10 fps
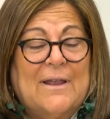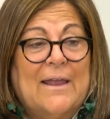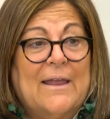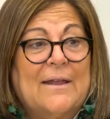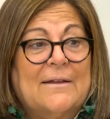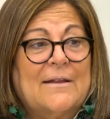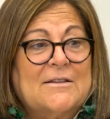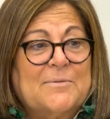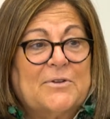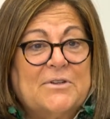And I
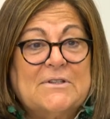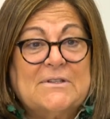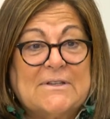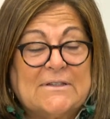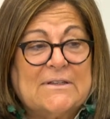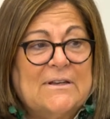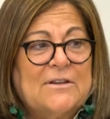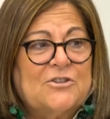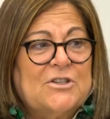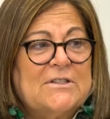spoke to his assistant,
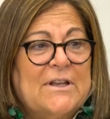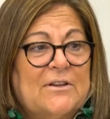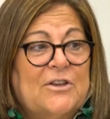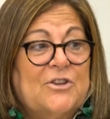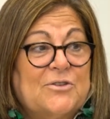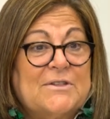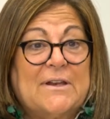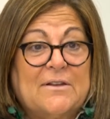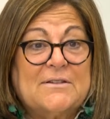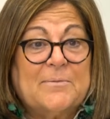and she said, can you
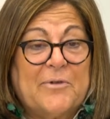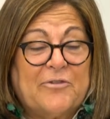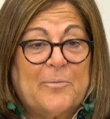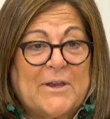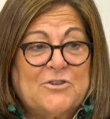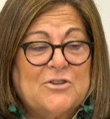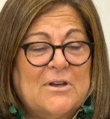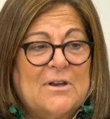send us some information?